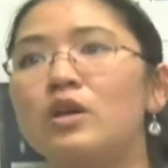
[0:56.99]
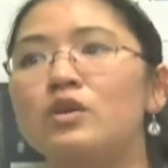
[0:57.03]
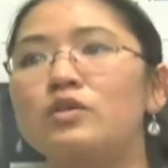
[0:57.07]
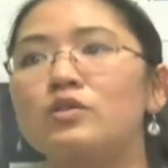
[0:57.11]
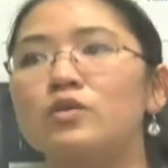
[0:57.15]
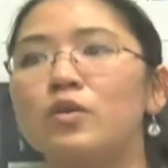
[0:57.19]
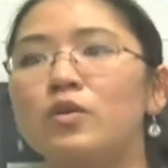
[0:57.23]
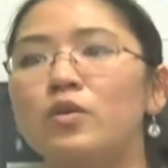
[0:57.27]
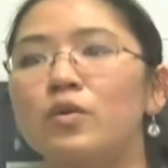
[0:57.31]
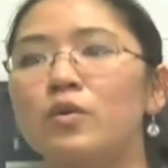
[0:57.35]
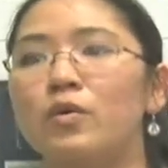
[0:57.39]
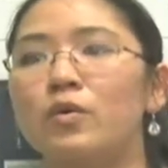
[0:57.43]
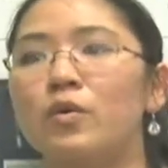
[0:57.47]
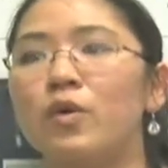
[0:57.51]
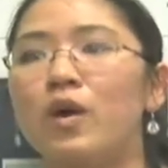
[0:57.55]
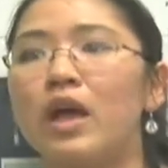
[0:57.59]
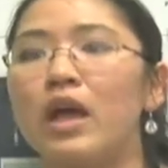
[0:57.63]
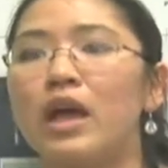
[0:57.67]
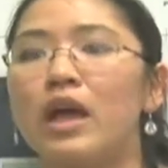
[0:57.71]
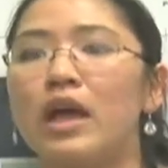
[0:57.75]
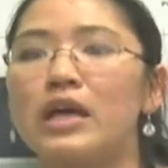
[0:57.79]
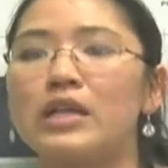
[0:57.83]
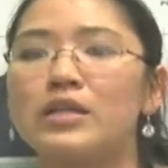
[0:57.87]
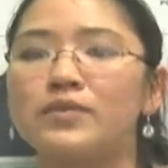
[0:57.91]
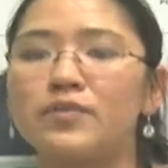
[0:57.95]
So
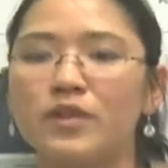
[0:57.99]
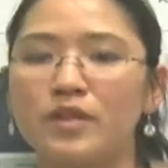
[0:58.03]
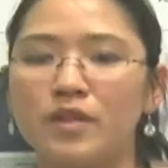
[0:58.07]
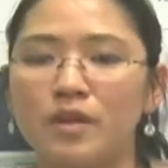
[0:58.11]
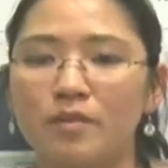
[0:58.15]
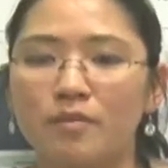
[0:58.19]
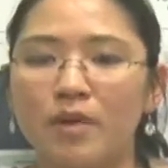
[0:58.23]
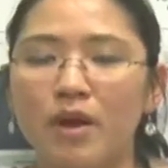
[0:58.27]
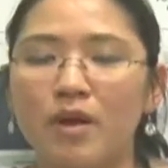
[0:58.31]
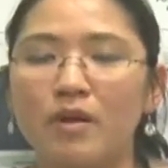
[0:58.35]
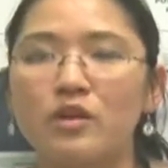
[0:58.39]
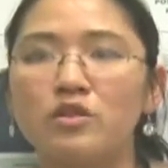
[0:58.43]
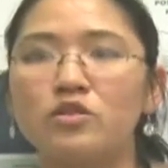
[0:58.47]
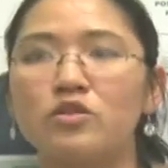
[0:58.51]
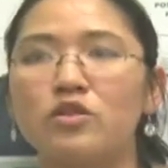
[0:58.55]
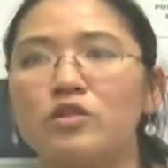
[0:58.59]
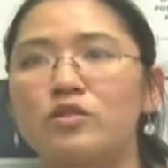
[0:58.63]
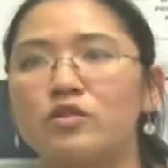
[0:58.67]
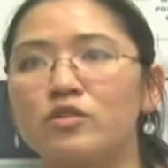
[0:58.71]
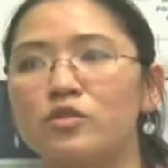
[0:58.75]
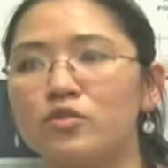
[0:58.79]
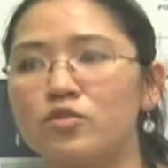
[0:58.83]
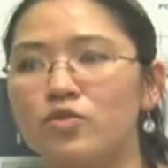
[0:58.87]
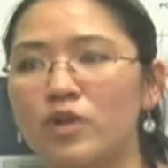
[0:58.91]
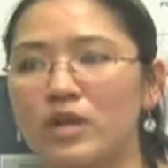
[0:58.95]
it's for the parents
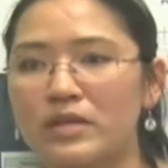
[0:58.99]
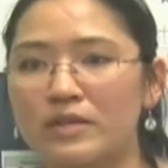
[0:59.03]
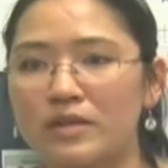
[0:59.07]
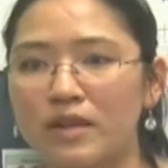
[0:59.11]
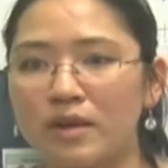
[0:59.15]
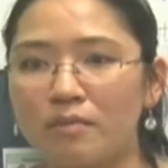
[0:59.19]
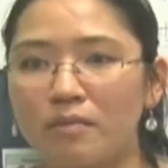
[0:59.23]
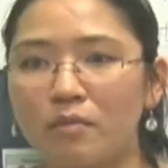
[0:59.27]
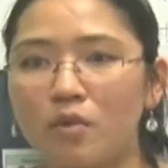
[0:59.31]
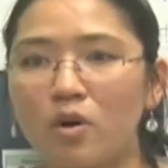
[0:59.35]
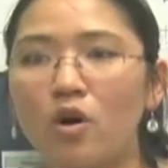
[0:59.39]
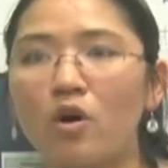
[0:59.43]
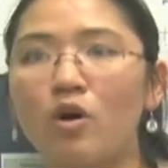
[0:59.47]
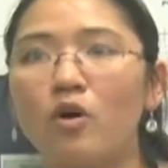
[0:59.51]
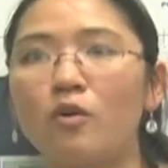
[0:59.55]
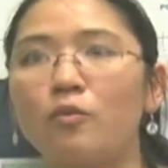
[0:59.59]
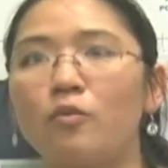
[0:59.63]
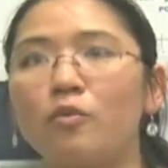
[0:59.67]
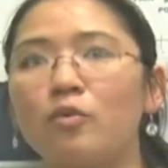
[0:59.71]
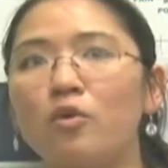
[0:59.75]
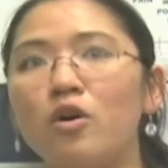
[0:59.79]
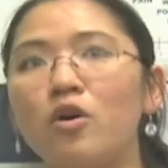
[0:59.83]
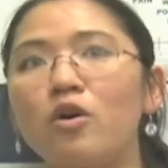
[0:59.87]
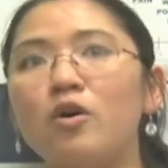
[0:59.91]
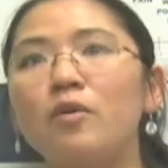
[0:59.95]
just to dress them
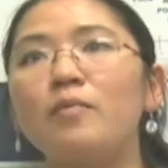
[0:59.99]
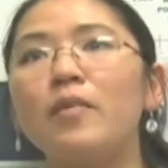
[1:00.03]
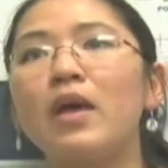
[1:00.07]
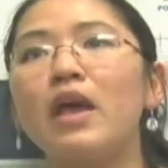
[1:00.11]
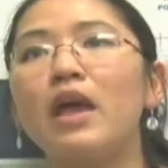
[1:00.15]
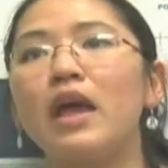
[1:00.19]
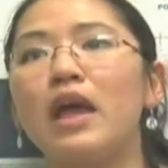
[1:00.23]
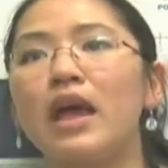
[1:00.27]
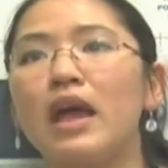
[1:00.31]
warm